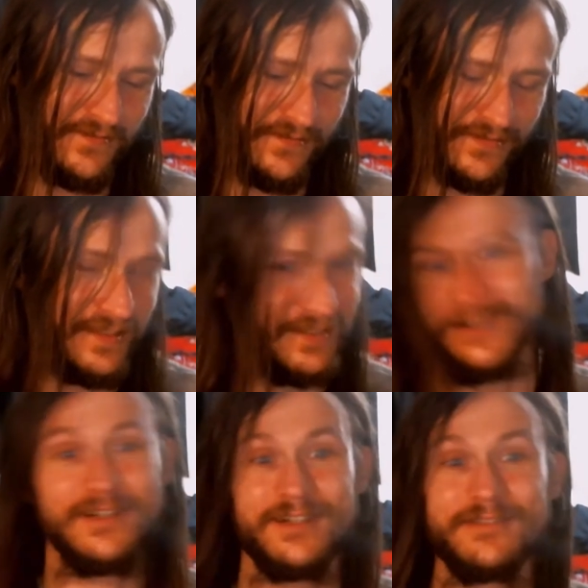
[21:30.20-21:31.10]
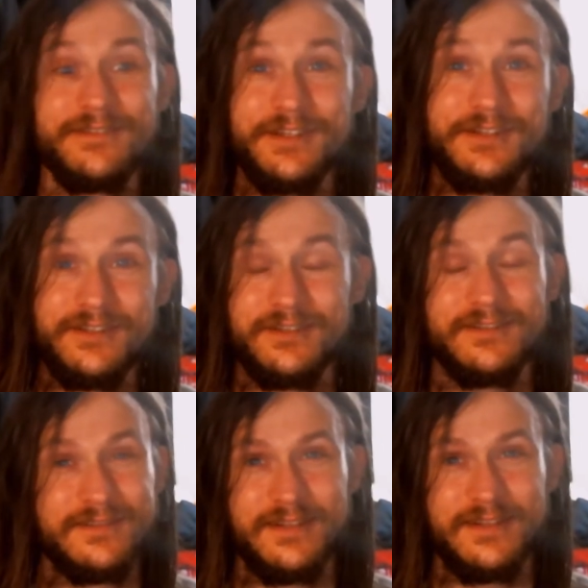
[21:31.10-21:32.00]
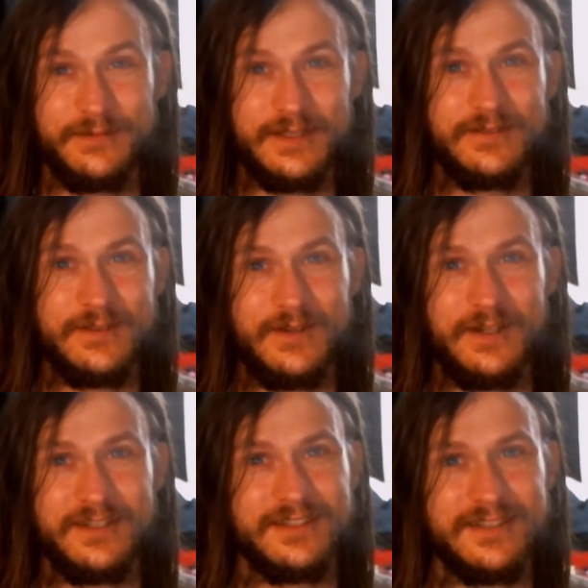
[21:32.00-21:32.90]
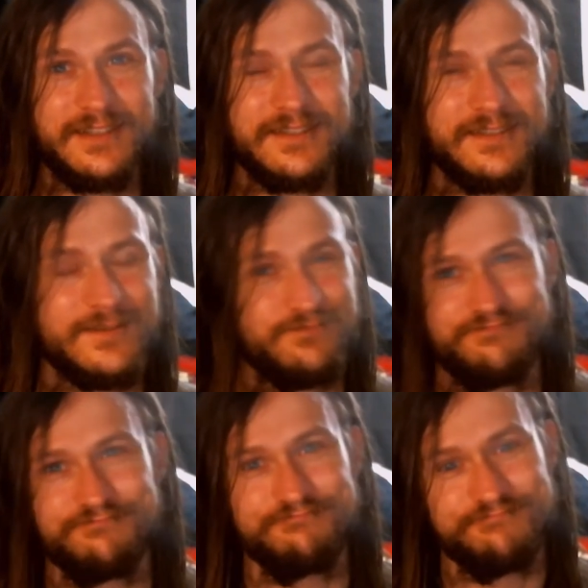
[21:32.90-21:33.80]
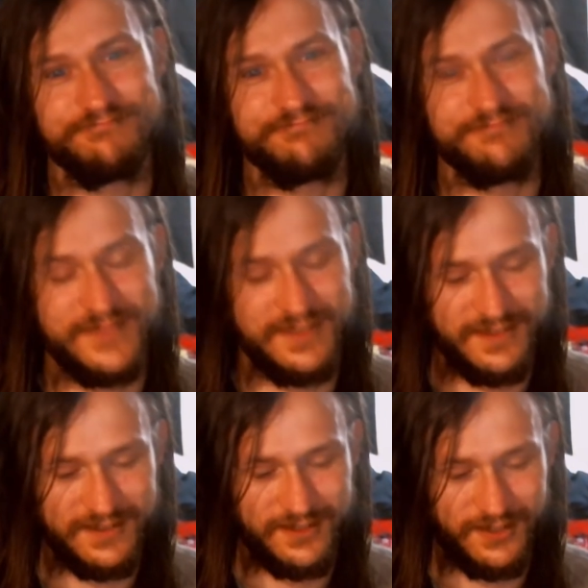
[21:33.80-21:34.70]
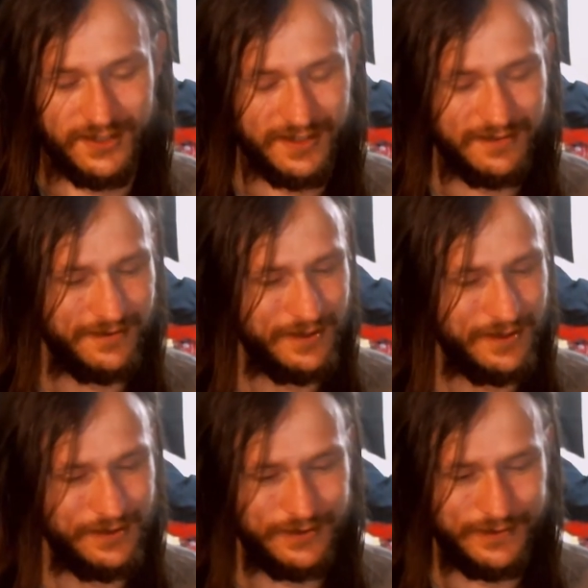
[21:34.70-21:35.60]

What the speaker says: It's all good for you. I mean, if you're watching this, it's all good for you.